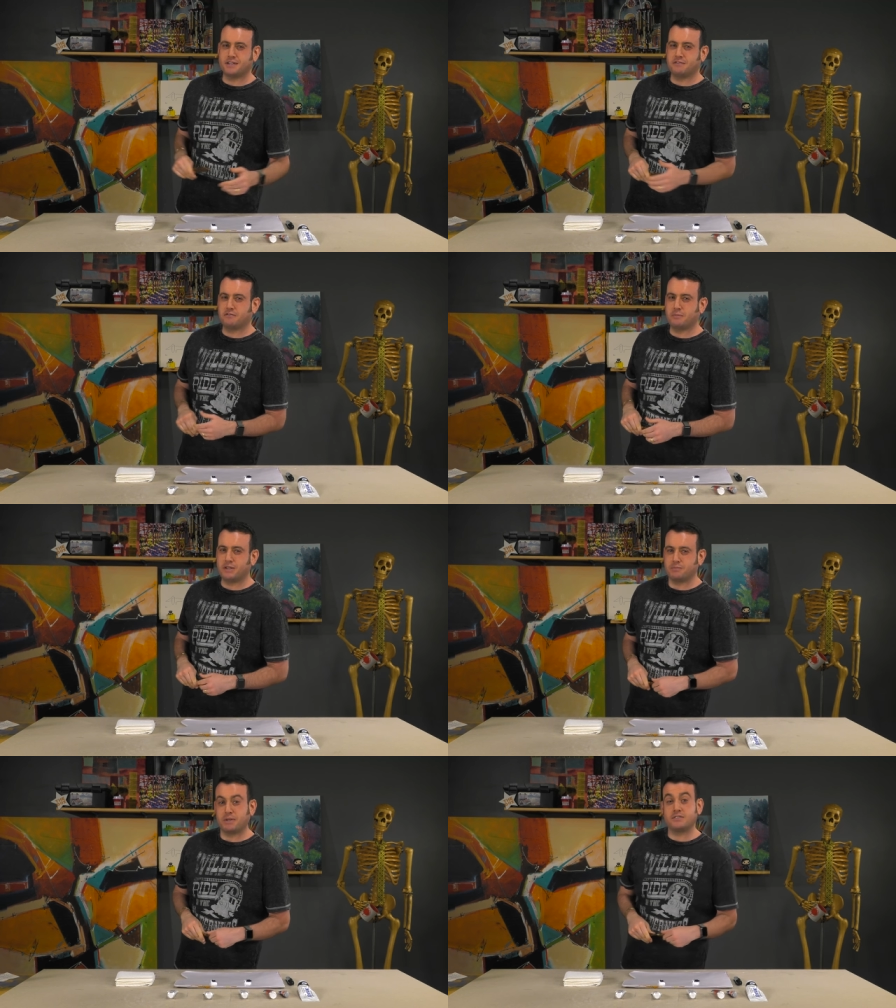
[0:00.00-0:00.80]
kind of
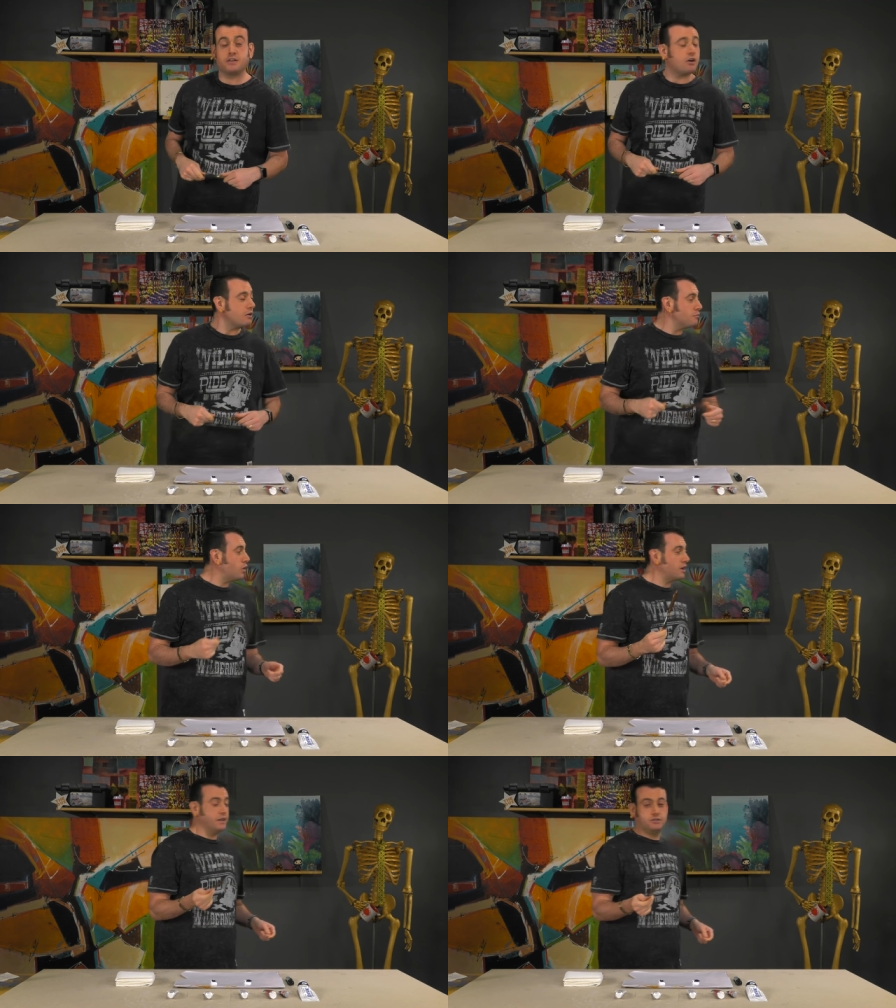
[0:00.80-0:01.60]
information because there are
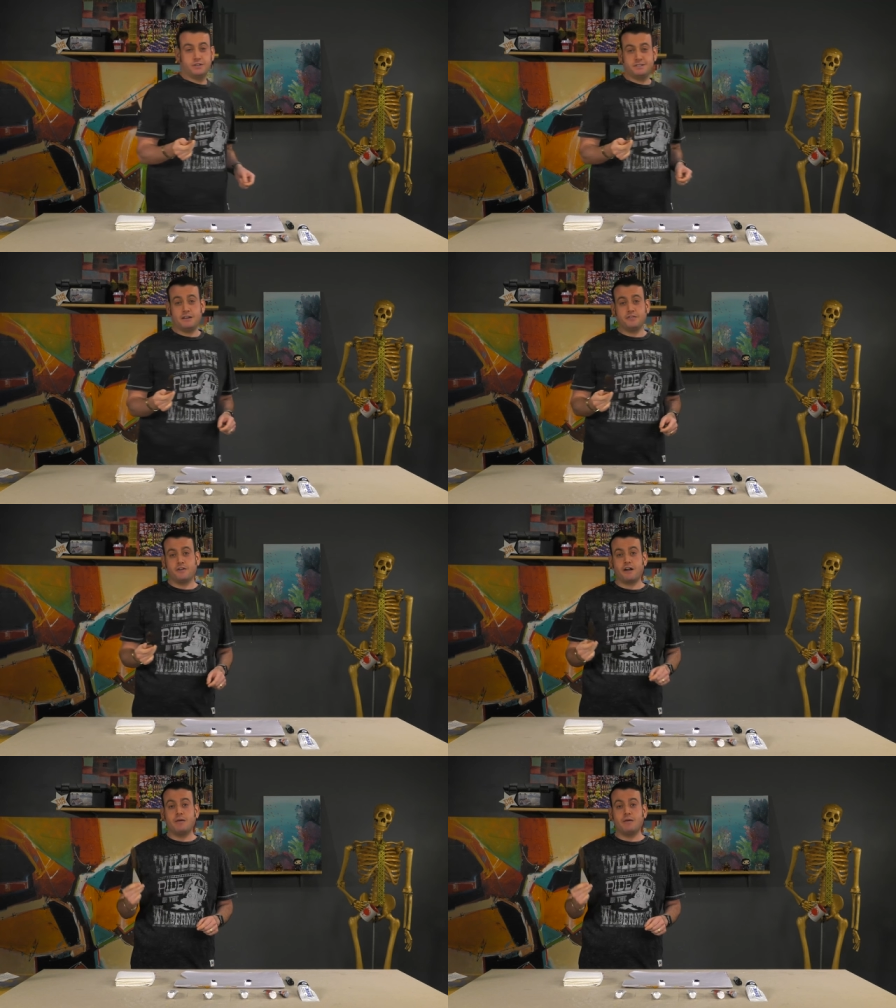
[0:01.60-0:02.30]
marketing tricks out there.